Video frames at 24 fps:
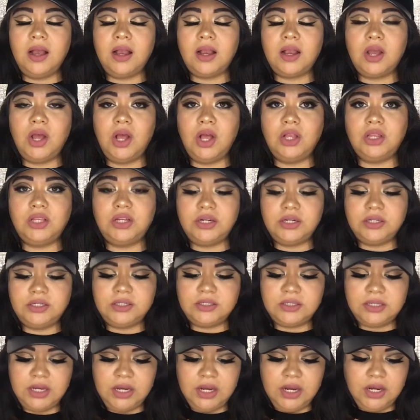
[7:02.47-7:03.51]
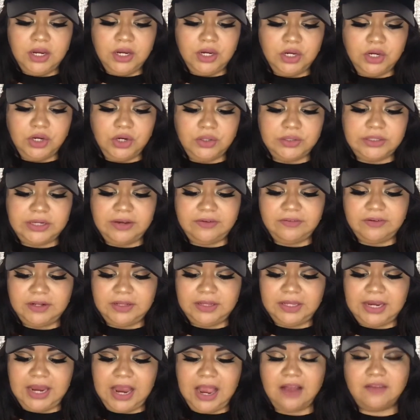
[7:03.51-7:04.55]
colors, you
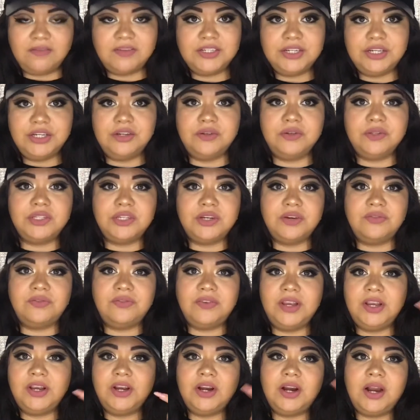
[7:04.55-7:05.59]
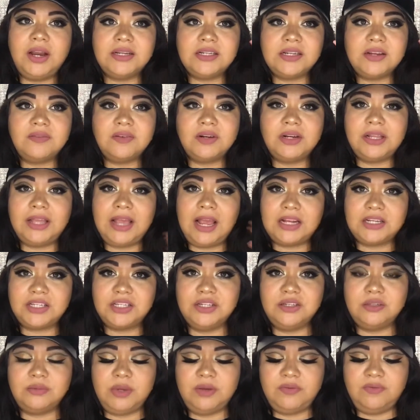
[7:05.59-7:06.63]
definitely have to use your finger. I definitely had
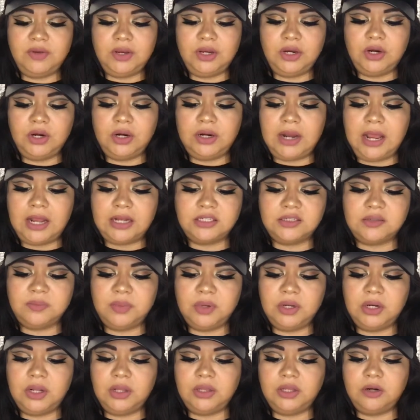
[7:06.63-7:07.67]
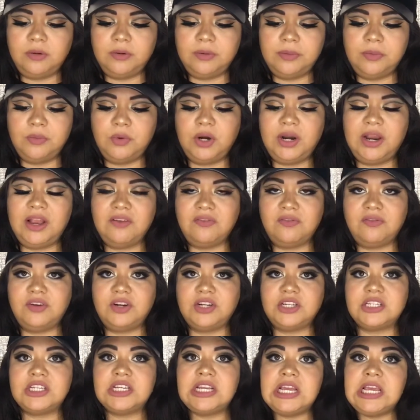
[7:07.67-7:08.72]
to use my finger and had to put a little bit more
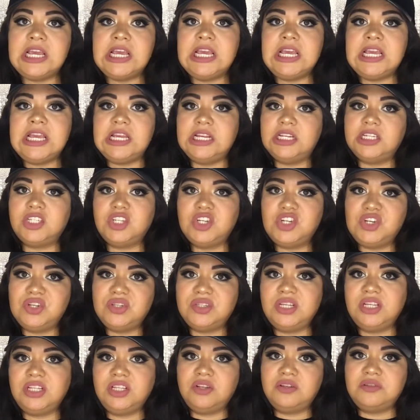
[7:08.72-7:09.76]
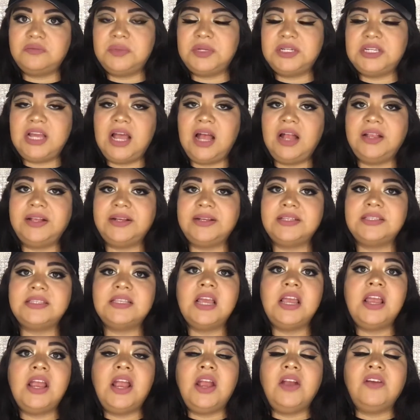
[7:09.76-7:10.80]
effort into using those metallics.
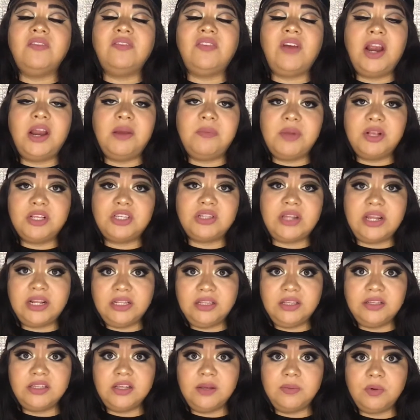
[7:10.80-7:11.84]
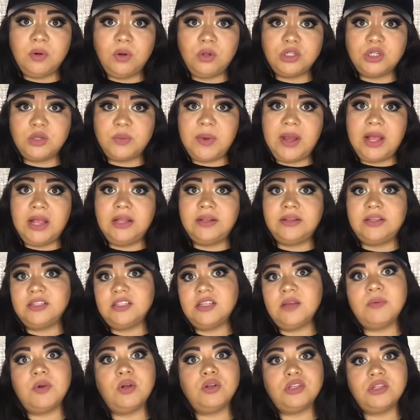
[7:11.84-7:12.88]
Very much like the Subculture palette. The
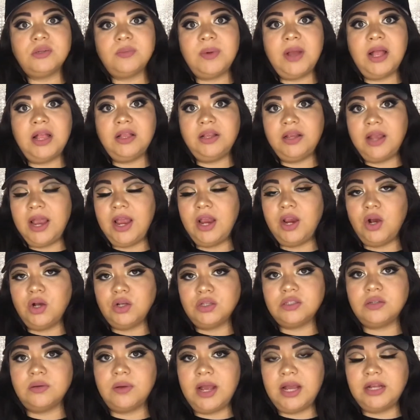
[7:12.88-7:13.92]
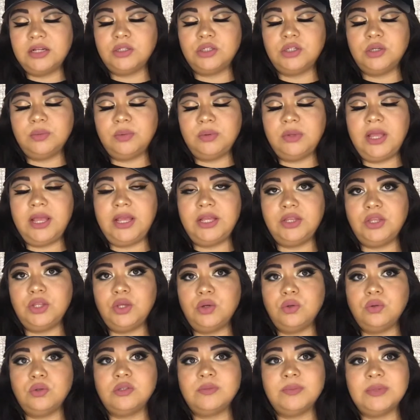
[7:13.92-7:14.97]
Subculture palette, I also had to apply
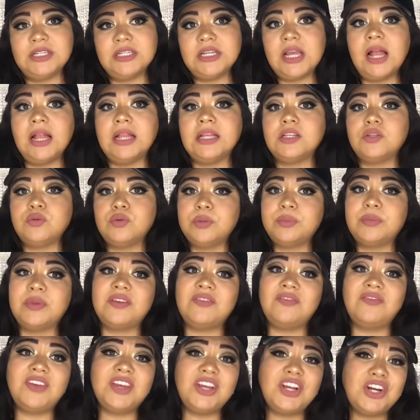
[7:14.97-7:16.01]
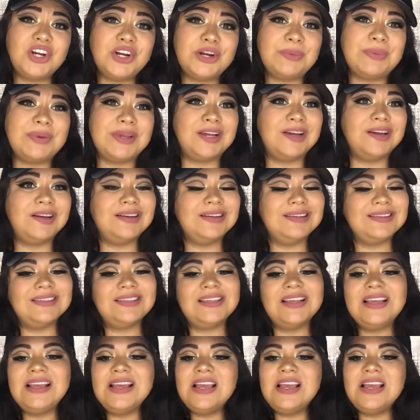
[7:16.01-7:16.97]
those metallics with my finger because